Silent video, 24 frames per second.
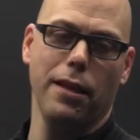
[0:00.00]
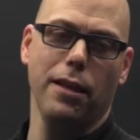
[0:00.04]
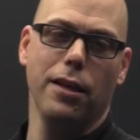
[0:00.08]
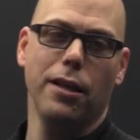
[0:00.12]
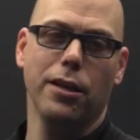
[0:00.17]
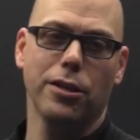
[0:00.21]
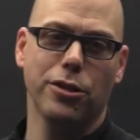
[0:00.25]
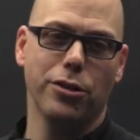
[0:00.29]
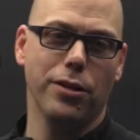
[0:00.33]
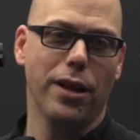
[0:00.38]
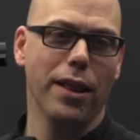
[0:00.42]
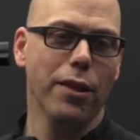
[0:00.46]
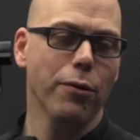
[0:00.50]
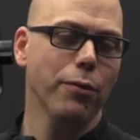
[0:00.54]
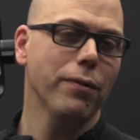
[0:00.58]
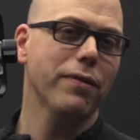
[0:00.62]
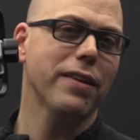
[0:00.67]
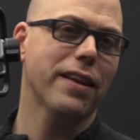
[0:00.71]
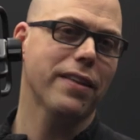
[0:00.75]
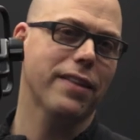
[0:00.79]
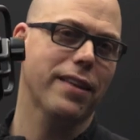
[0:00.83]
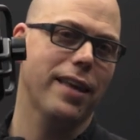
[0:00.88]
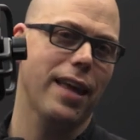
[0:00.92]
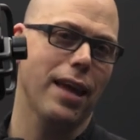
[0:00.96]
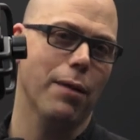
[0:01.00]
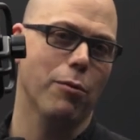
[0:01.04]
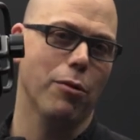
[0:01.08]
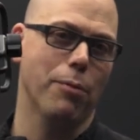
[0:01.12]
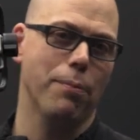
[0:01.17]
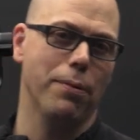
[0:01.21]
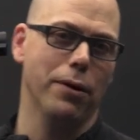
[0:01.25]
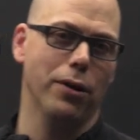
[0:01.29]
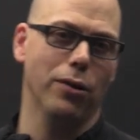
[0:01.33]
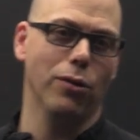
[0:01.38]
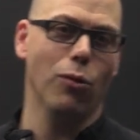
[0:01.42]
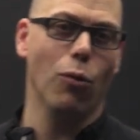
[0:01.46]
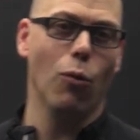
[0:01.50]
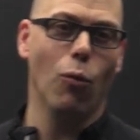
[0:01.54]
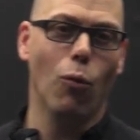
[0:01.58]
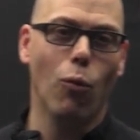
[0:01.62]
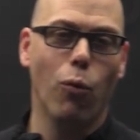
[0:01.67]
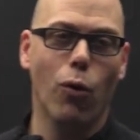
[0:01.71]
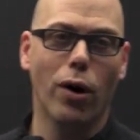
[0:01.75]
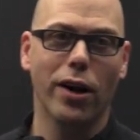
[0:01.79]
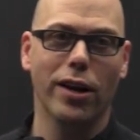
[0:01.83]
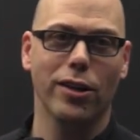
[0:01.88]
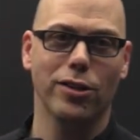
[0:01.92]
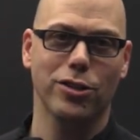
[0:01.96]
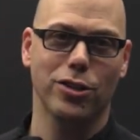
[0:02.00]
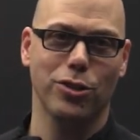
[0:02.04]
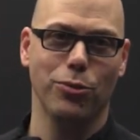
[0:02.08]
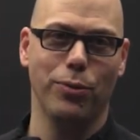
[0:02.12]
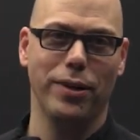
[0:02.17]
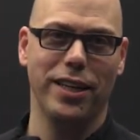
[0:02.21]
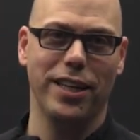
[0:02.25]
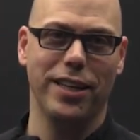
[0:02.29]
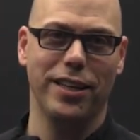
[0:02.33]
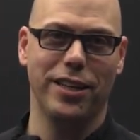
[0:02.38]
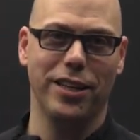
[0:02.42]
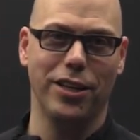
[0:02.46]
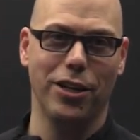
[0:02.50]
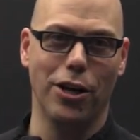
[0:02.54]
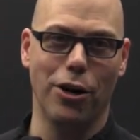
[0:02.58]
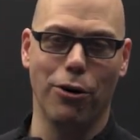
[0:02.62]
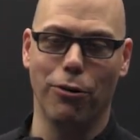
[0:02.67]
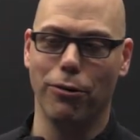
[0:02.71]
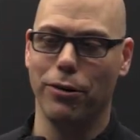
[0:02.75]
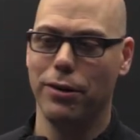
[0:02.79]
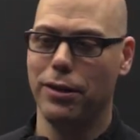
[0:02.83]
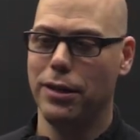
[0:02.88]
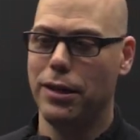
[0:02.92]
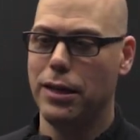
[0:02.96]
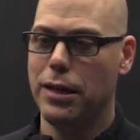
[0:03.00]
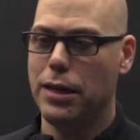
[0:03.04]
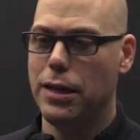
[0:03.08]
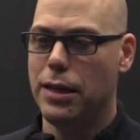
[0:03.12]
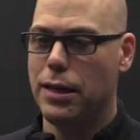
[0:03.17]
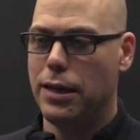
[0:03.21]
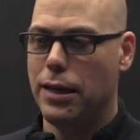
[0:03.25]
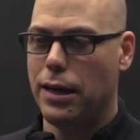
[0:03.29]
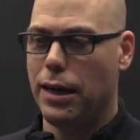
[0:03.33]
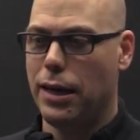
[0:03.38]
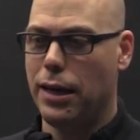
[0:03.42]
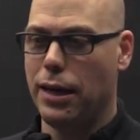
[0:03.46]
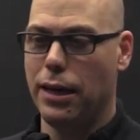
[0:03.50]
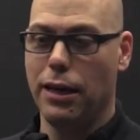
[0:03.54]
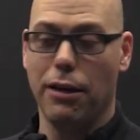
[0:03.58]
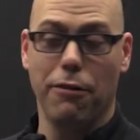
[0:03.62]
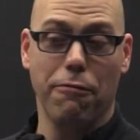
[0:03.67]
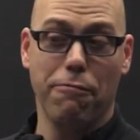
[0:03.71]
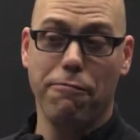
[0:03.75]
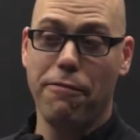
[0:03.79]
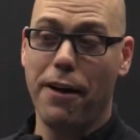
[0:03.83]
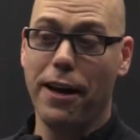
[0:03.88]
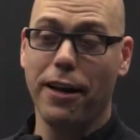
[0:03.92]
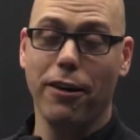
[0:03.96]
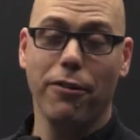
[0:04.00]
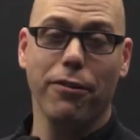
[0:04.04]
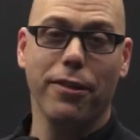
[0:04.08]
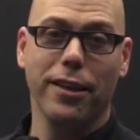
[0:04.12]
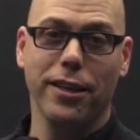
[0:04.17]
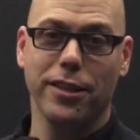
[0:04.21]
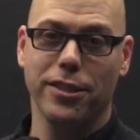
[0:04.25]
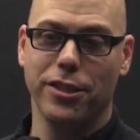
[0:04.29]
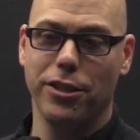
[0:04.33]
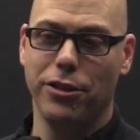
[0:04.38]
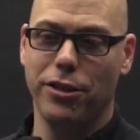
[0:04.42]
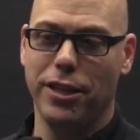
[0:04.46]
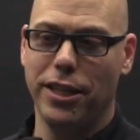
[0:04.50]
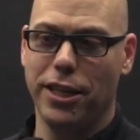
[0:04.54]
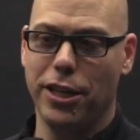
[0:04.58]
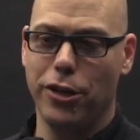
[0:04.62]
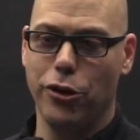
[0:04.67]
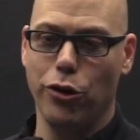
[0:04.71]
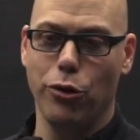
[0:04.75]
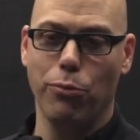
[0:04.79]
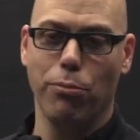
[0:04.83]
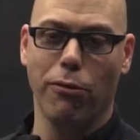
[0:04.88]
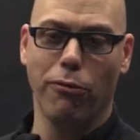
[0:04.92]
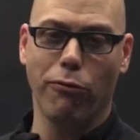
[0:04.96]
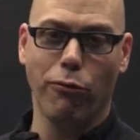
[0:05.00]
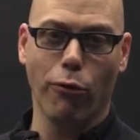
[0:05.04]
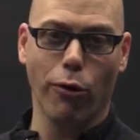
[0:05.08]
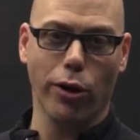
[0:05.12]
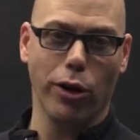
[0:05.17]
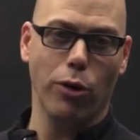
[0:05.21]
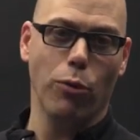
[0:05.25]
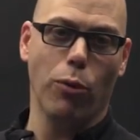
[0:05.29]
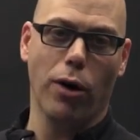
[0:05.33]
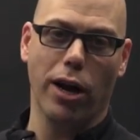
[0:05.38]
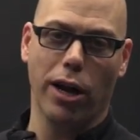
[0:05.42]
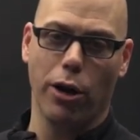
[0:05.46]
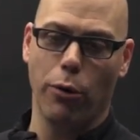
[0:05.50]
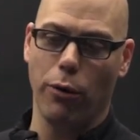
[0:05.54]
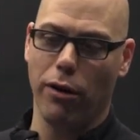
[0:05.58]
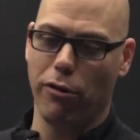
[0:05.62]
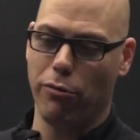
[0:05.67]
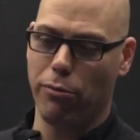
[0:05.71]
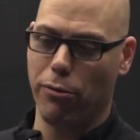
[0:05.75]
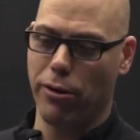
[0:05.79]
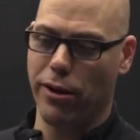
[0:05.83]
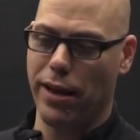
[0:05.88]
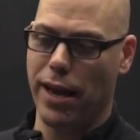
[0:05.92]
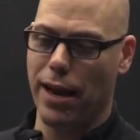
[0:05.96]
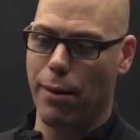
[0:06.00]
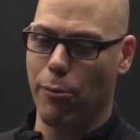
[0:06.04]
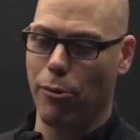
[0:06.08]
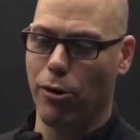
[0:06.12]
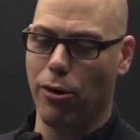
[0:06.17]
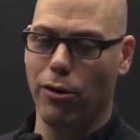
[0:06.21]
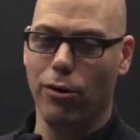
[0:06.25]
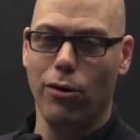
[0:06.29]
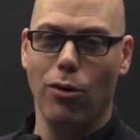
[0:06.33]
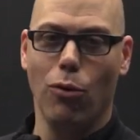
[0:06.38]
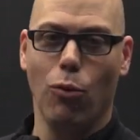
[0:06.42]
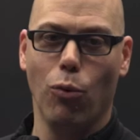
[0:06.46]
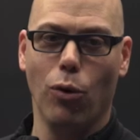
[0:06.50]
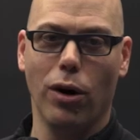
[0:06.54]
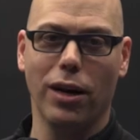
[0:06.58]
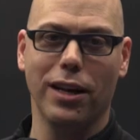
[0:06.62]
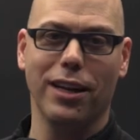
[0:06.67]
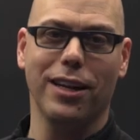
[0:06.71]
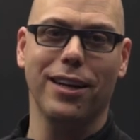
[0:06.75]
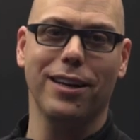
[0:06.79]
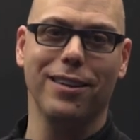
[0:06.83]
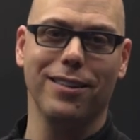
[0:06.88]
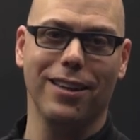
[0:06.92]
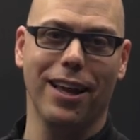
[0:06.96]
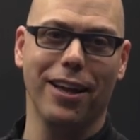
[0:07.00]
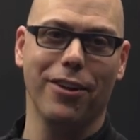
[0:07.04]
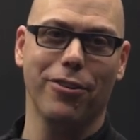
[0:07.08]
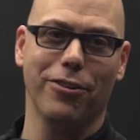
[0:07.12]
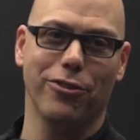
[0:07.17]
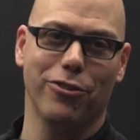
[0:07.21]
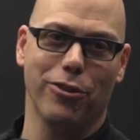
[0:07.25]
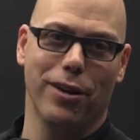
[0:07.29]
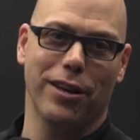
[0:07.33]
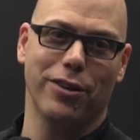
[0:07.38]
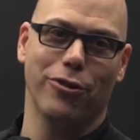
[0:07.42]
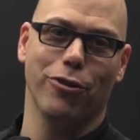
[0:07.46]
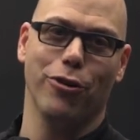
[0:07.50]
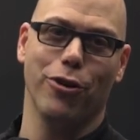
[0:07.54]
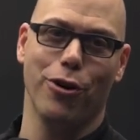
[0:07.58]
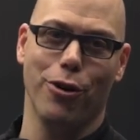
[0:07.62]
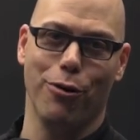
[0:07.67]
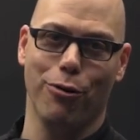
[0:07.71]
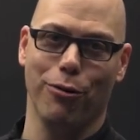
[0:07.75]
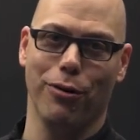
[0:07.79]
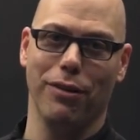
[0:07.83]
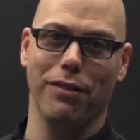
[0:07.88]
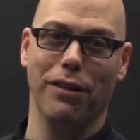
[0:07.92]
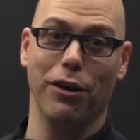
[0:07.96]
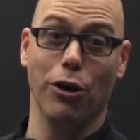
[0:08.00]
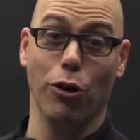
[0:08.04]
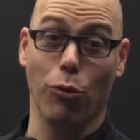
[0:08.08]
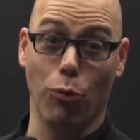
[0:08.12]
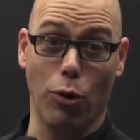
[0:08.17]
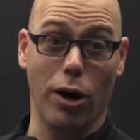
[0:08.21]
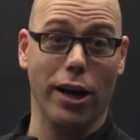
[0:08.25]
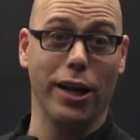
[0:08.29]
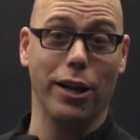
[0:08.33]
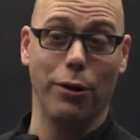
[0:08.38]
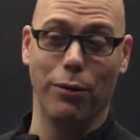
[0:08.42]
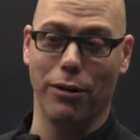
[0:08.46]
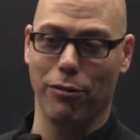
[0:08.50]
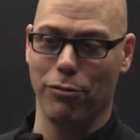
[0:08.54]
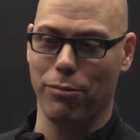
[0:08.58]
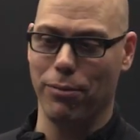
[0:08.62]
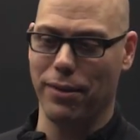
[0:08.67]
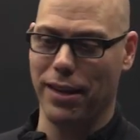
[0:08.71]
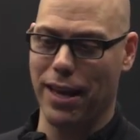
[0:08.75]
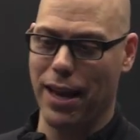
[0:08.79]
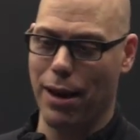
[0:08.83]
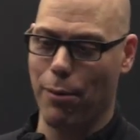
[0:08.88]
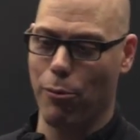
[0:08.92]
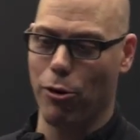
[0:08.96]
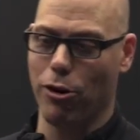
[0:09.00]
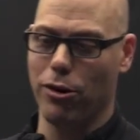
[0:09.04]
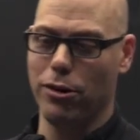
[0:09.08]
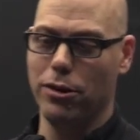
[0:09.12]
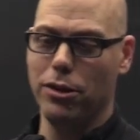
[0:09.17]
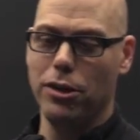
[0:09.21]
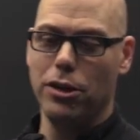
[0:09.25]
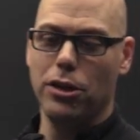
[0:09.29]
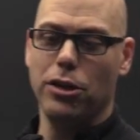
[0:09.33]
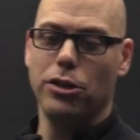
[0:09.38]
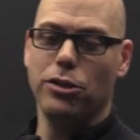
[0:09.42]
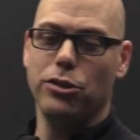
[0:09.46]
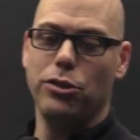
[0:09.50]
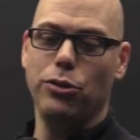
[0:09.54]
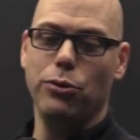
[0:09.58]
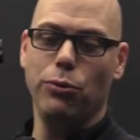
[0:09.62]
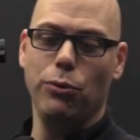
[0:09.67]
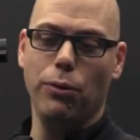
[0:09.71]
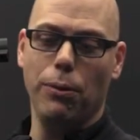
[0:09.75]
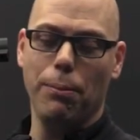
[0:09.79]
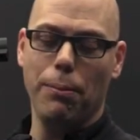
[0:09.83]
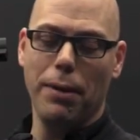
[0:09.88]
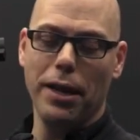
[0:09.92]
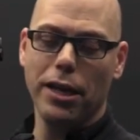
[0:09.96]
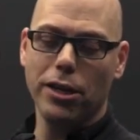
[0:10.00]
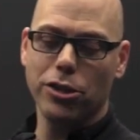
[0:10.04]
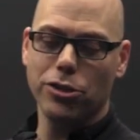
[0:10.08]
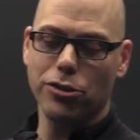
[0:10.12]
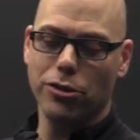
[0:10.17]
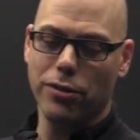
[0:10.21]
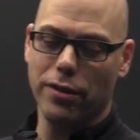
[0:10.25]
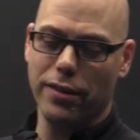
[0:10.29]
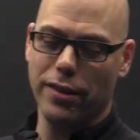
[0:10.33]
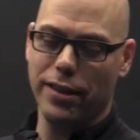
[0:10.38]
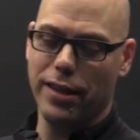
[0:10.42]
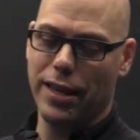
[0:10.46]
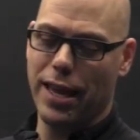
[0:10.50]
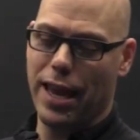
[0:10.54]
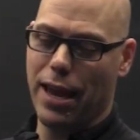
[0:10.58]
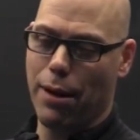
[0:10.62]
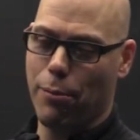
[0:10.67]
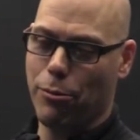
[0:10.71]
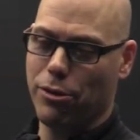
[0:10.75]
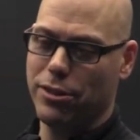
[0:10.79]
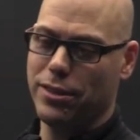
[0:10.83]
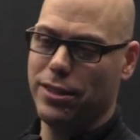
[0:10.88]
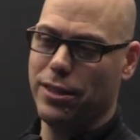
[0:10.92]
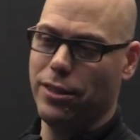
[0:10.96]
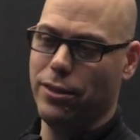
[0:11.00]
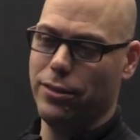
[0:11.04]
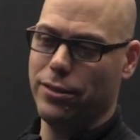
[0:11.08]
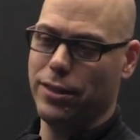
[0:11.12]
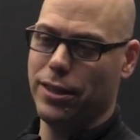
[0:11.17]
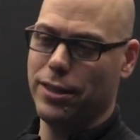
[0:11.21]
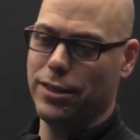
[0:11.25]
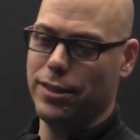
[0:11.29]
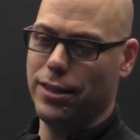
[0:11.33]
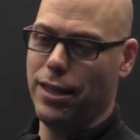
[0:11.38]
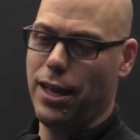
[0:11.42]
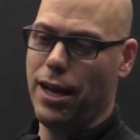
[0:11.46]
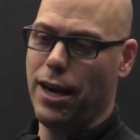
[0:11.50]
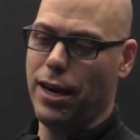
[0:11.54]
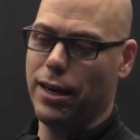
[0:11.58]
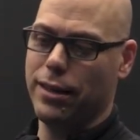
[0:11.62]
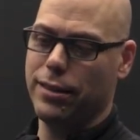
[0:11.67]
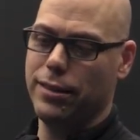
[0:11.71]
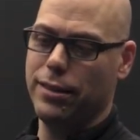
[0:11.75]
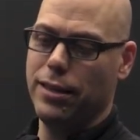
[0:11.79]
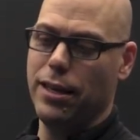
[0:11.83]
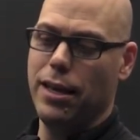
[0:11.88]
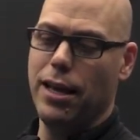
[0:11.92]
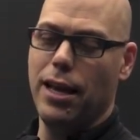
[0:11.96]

So now that we've got the camera built, what else do we need to know? Final things that you need to do before you walk away from your camera. 1, let your director know that you're walking away from the camera. 2, make sure that the camera tilt is locked.